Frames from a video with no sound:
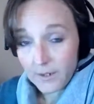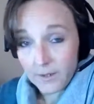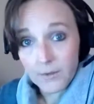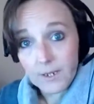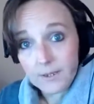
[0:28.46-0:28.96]

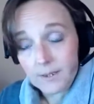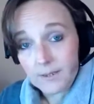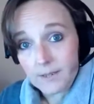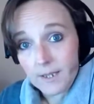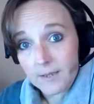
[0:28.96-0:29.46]
threat
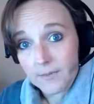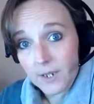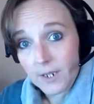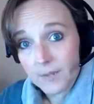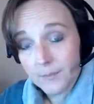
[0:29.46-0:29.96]
in South
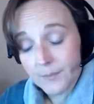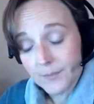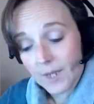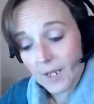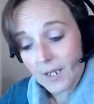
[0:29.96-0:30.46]
Africa.
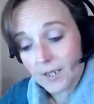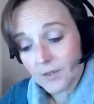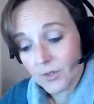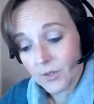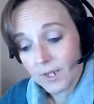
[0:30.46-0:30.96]

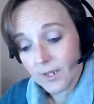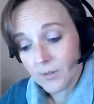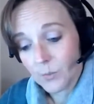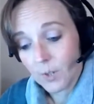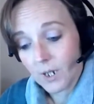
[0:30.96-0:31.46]
And so that
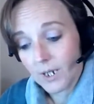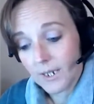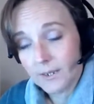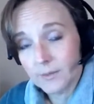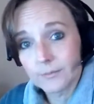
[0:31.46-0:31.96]
is
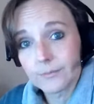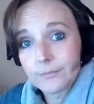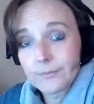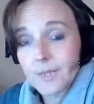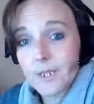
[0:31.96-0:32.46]
why
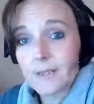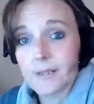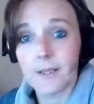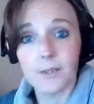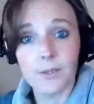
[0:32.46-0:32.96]
I
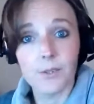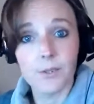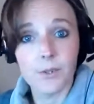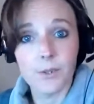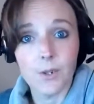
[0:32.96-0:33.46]
decided
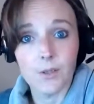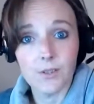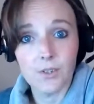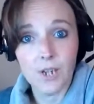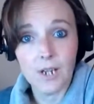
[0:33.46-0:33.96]
to start
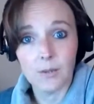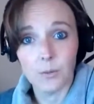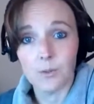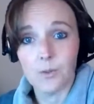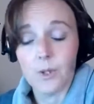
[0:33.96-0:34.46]
this
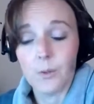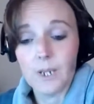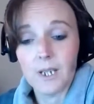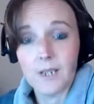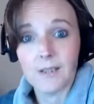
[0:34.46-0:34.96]
channel so that
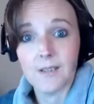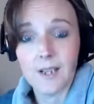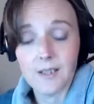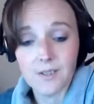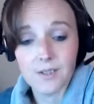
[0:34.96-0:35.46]
we can
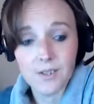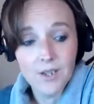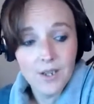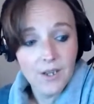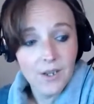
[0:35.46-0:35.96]
discuss
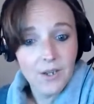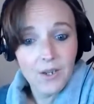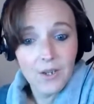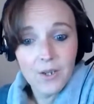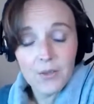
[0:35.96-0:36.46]

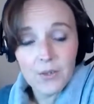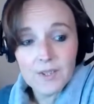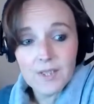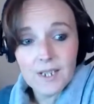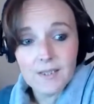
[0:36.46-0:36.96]

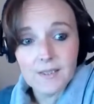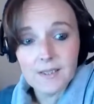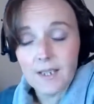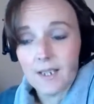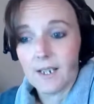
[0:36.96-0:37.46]
those
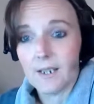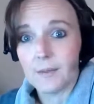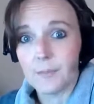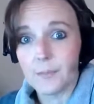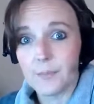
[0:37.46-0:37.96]
things.
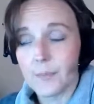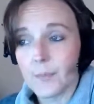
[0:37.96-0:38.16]
And